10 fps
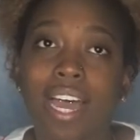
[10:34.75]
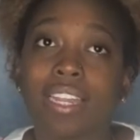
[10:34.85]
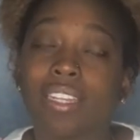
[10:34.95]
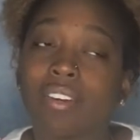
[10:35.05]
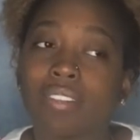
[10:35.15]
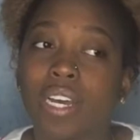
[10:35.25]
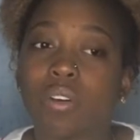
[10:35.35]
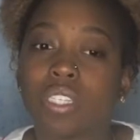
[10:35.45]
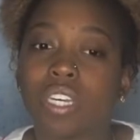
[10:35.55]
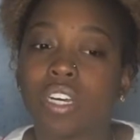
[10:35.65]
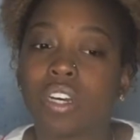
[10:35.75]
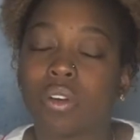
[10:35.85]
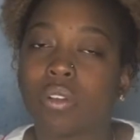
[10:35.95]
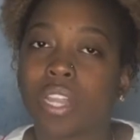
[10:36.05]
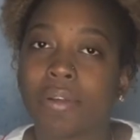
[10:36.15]
I love that
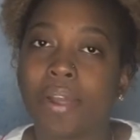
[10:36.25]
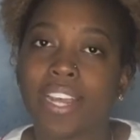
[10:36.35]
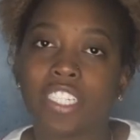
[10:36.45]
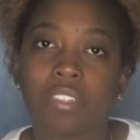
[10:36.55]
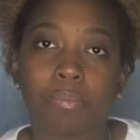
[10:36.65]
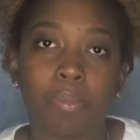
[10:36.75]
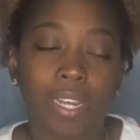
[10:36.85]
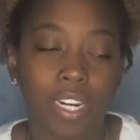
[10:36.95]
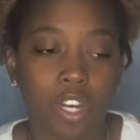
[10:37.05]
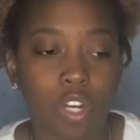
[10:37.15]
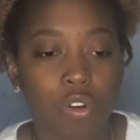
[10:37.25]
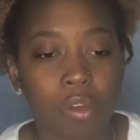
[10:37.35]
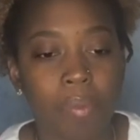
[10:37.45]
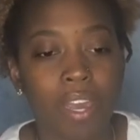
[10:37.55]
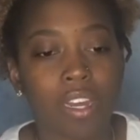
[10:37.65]
hotel. Like we're actually planning on
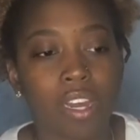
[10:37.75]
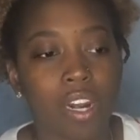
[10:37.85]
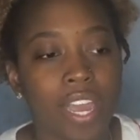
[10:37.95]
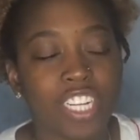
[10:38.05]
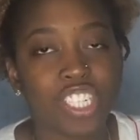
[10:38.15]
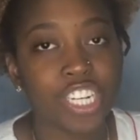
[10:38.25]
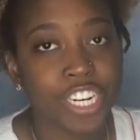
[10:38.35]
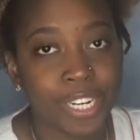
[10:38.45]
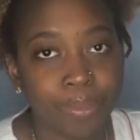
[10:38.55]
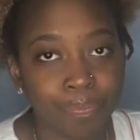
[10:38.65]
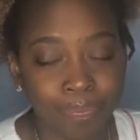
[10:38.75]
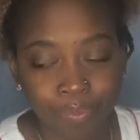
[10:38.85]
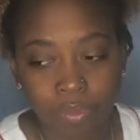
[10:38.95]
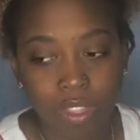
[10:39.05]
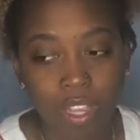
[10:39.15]
going back next year
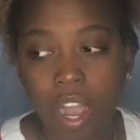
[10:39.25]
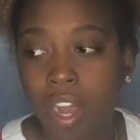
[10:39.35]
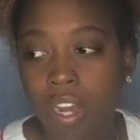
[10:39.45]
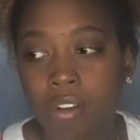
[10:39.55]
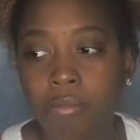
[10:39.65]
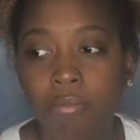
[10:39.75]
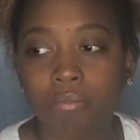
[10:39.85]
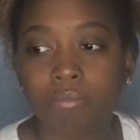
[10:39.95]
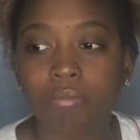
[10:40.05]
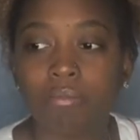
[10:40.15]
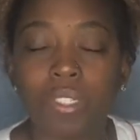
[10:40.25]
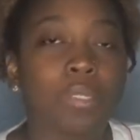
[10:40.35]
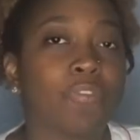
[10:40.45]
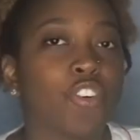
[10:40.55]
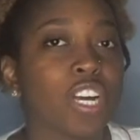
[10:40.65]
um,
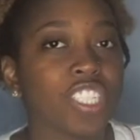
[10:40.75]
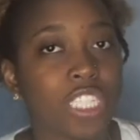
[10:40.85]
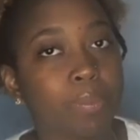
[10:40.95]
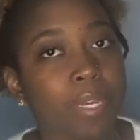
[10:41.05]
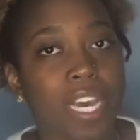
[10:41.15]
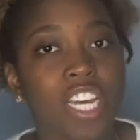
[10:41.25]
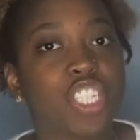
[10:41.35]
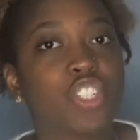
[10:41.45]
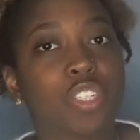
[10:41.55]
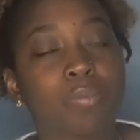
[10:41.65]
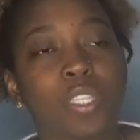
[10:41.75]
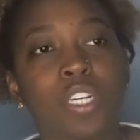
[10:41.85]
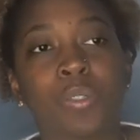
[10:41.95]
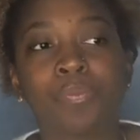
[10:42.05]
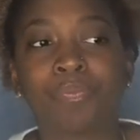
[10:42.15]
for a just because trip
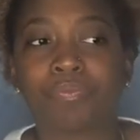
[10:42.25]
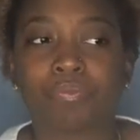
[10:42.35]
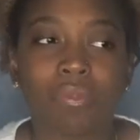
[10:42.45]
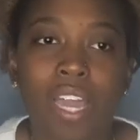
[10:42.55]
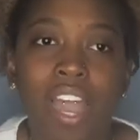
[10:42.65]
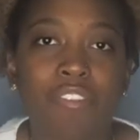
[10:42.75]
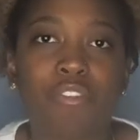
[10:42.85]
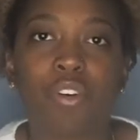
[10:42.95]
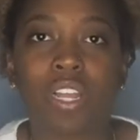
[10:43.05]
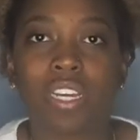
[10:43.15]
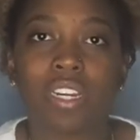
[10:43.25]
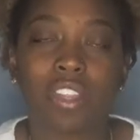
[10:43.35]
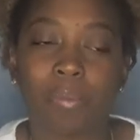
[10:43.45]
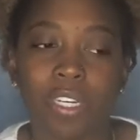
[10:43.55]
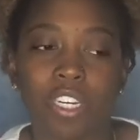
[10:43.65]
though. Not for like
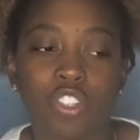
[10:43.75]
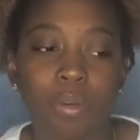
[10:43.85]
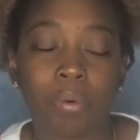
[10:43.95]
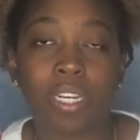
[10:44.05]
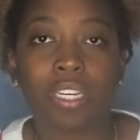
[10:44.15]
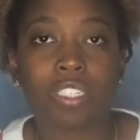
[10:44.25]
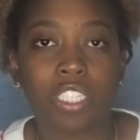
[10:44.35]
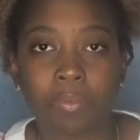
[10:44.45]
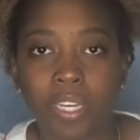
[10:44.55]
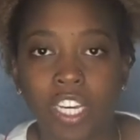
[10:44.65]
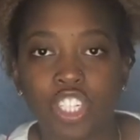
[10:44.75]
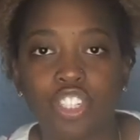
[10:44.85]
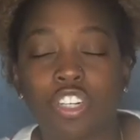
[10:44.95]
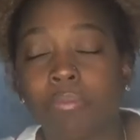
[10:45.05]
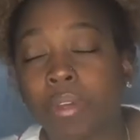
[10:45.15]
another birthday trip, but a just because
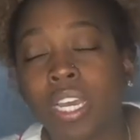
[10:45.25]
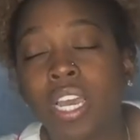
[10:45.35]
trip.